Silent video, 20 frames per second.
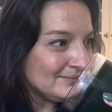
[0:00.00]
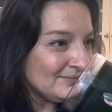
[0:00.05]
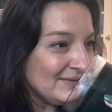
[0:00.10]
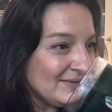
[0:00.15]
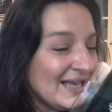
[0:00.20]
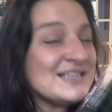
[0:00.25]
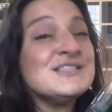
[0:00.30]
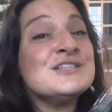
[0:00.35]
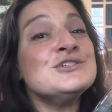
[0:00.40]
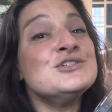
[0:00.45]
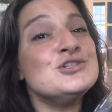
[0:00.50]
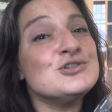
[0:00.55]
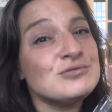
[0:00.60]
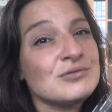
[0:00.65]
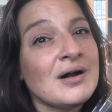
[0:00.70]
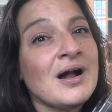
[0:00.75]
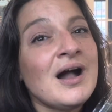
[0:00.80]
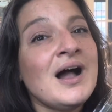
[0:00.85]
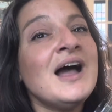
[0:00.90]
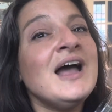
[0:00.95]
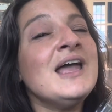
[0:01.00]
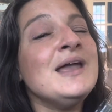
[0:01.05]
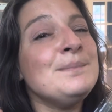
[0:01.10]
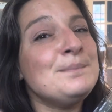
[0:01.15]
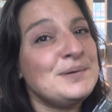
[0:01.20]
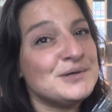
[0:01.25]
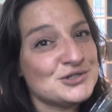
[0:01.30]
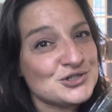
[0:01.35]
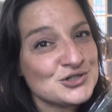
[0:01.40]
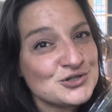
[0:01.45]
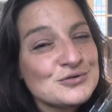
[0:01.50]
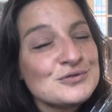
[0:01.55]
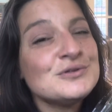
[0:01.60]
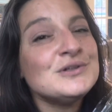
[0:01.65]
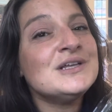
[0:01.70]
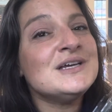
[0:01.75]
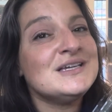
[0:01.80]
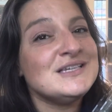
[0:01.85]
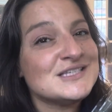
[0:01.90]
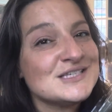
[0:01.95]
It's a dry
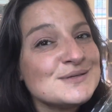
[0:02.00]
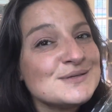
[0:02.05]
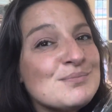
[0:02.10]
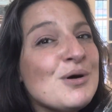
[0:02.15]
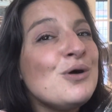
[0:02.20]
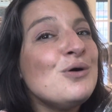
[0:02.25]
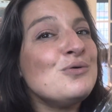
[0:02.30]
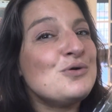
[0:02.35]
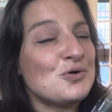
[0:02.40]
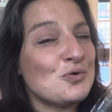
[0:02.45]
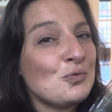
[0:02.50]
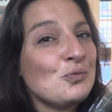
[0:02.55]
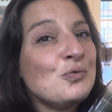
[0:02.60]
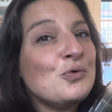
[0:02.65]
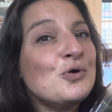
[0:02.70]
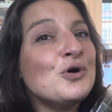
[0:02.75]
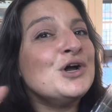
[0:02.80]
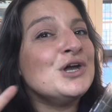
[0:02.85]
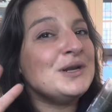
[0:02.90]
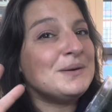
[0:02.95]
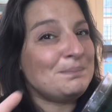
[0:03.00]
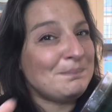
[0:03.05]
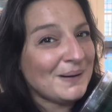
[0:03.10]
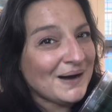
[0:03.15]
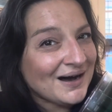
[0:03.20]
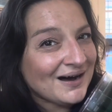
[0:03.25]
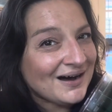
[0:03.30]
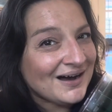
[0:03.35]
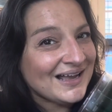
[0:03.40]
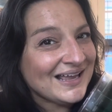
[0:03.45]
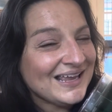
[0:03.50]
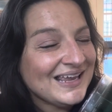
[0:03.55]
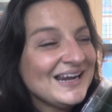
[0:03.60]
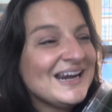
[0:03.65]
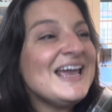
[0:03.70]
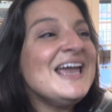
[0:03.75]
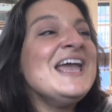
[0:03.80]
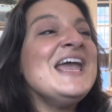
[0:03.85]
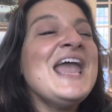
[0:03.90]
patchouli, smoke, wood, pine.